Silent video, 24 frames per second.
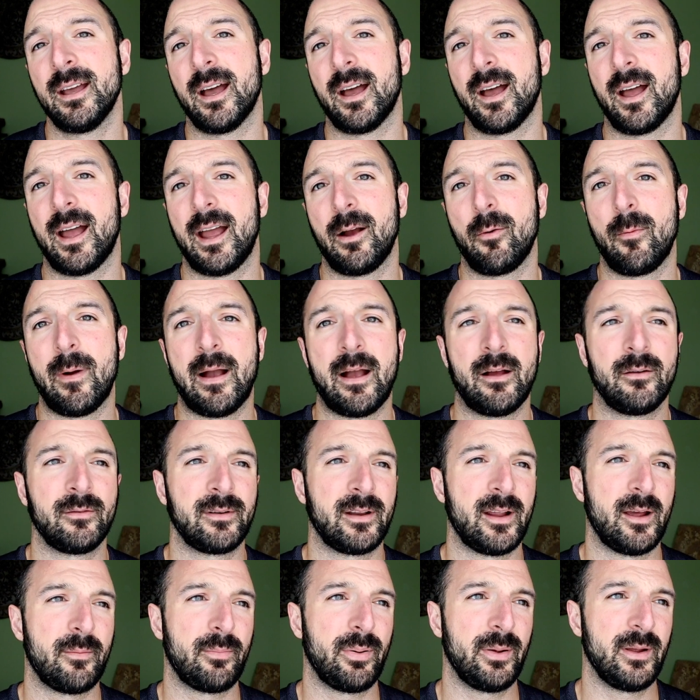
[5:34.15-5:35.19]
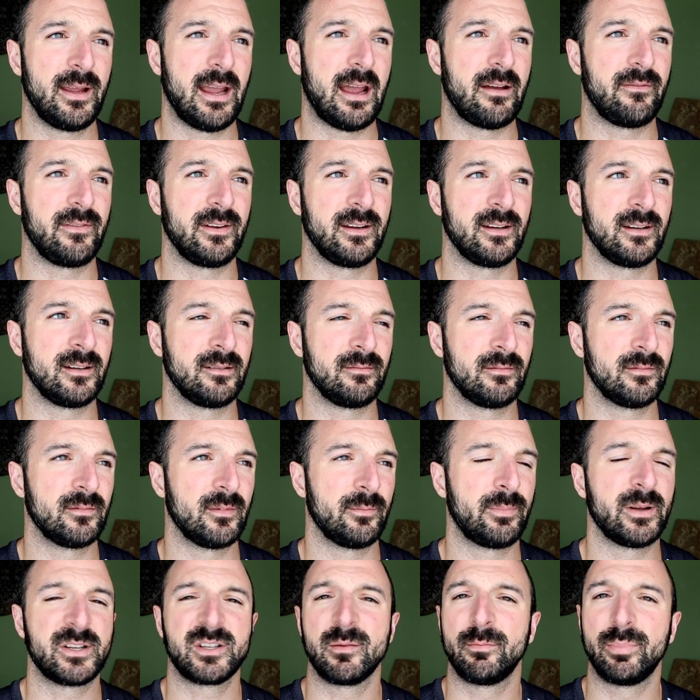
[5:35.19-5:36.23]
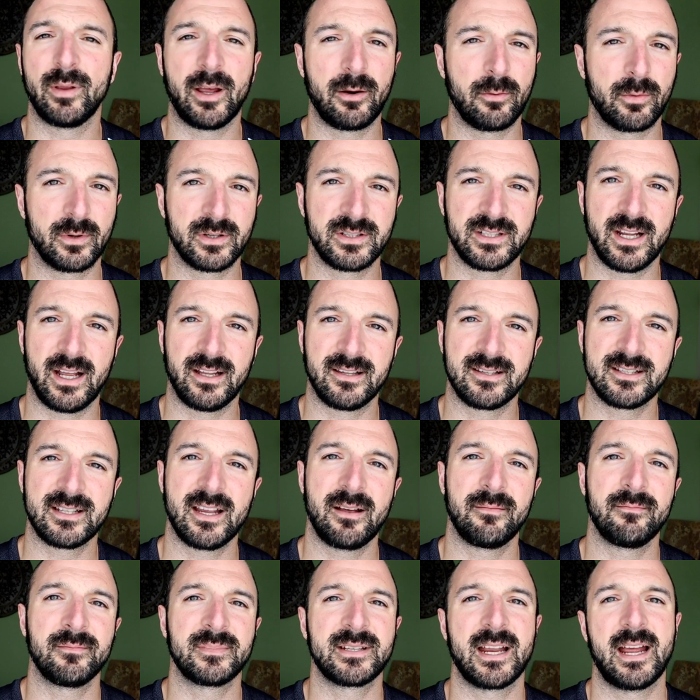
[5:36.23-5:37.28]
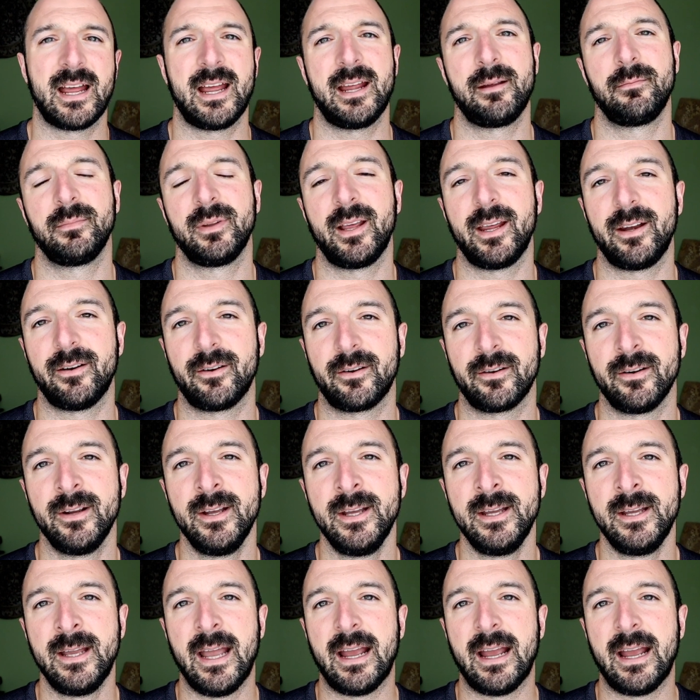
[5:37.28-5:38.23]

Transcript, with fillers: Uh, I wound up having a bunch of blood work done sometime later